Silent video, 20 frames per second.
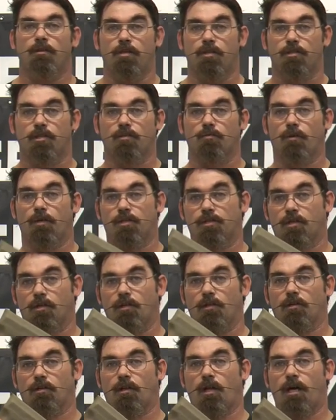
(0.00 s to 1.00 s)
this is what it's
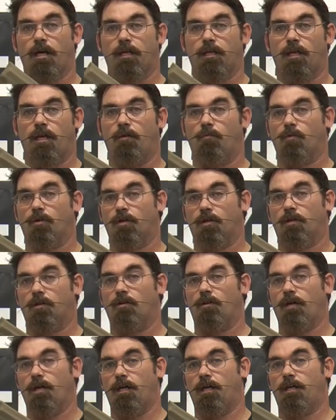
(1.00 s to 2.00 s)
going to look like, and we're going to
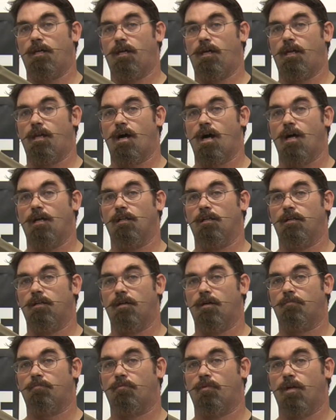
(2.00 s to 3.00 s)
go ahead and eyelet
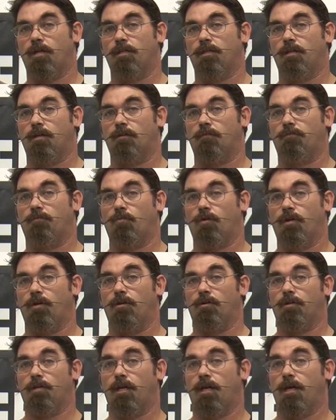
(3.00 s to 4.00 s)
it up right there for
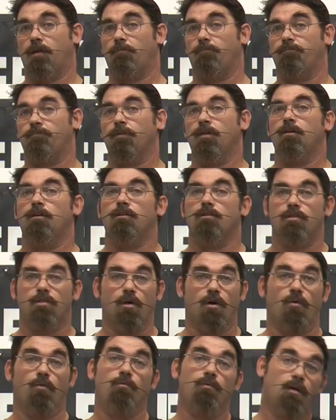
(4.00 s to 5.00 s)
you, okay?
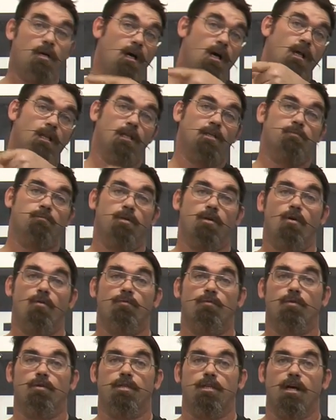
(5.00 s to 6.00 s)
So let's meet
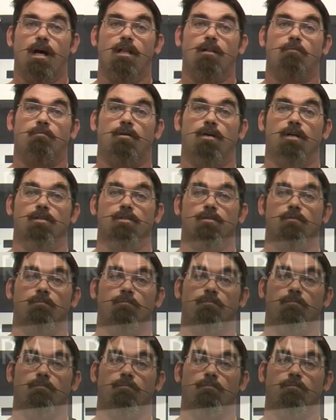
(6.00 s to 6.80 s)
over at the eyelet press.